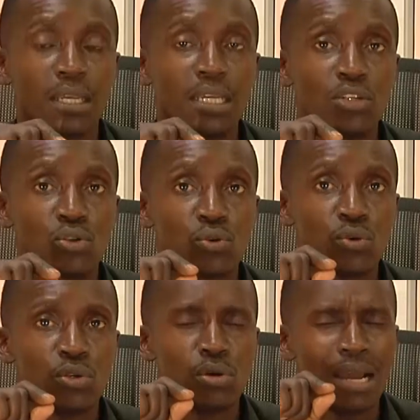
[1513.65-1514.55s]

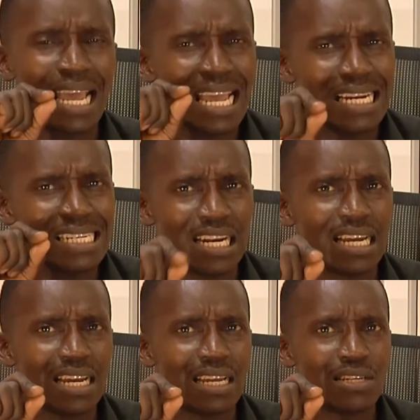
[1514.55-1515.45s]
into your area,
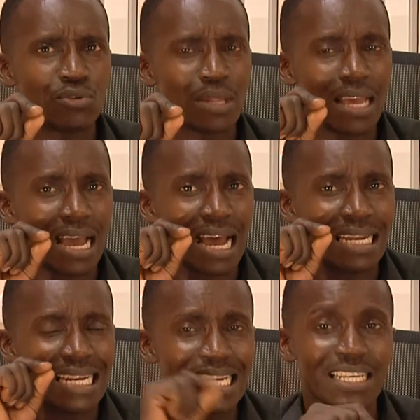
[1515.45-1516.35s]
into the,
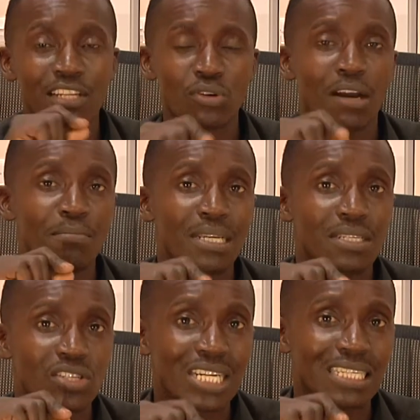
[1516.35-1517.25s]
an area that you have
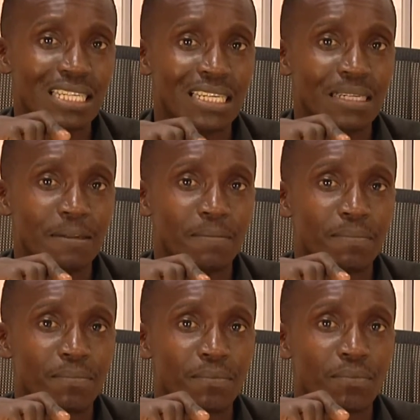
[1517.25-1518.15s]
been trained in.
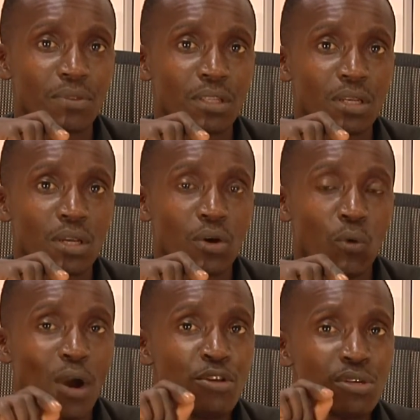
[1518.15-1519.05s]

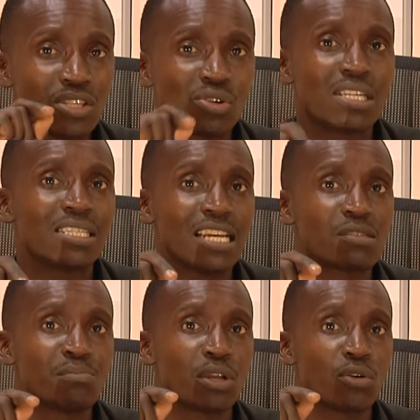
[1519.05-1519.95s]
Were you trained
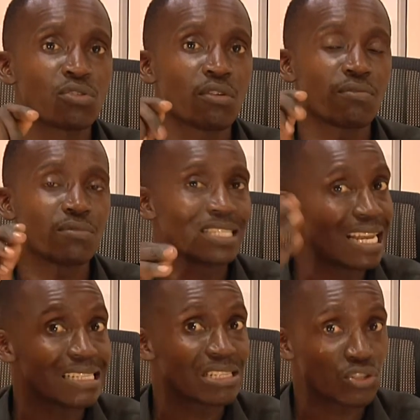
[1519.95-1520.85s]
just because of
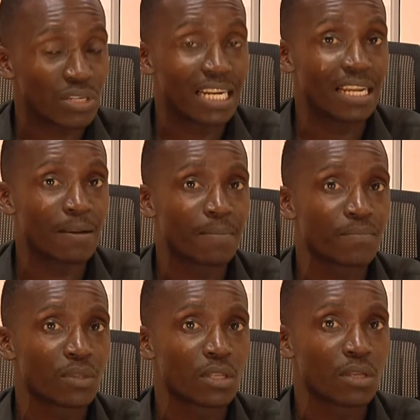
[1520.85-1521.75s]
just training,
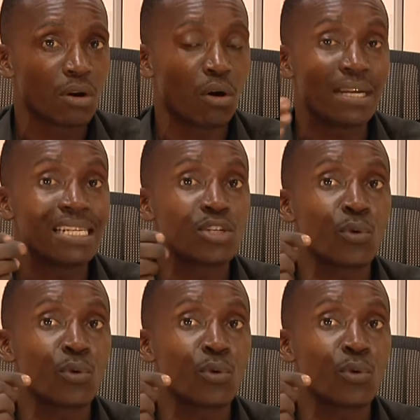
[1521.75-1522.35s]
or it